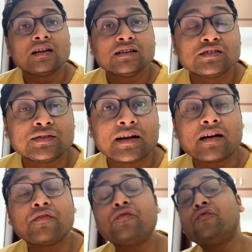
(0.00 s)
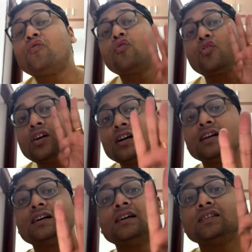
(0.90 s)
So there are four
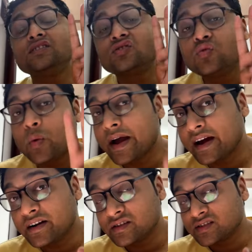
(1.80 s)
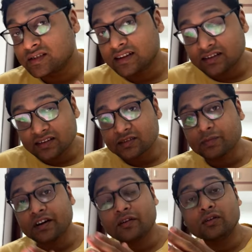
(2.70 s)
squares that this
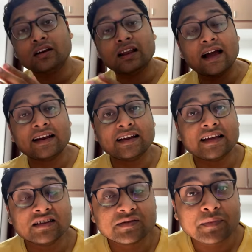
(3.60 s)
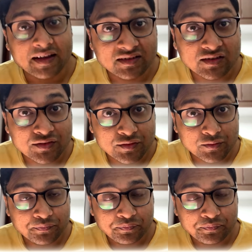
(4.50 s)
particular line is passing through.